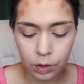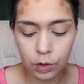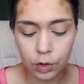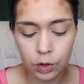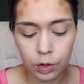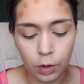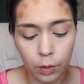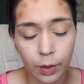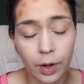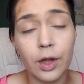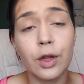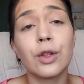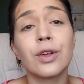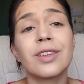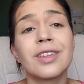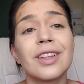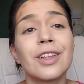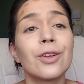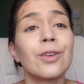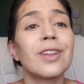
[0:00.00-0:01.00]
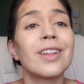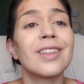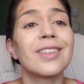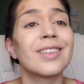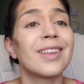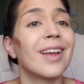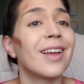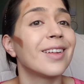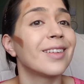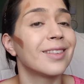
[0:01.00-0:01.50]
So it looks a little
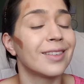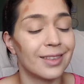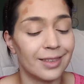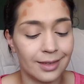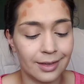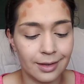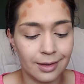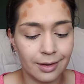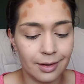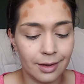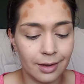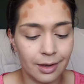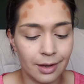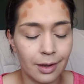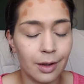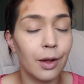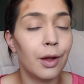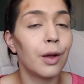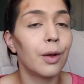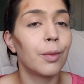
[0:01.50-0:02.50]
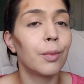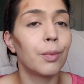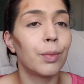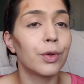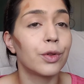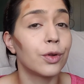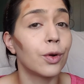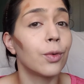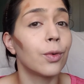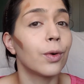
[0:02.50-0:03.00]
intense,
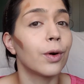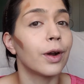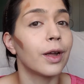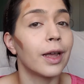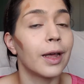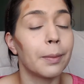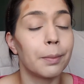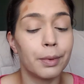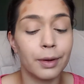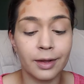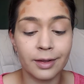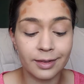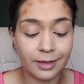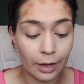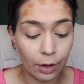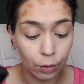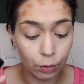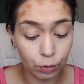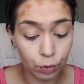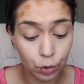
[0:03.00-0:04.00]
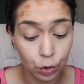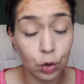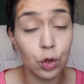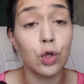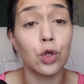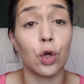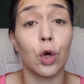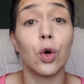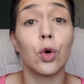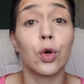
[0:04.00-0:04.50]
but don't worry, it blends out
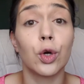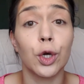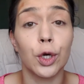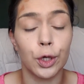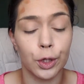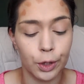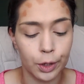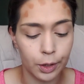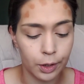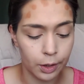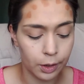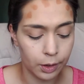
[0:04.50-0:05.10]
so good.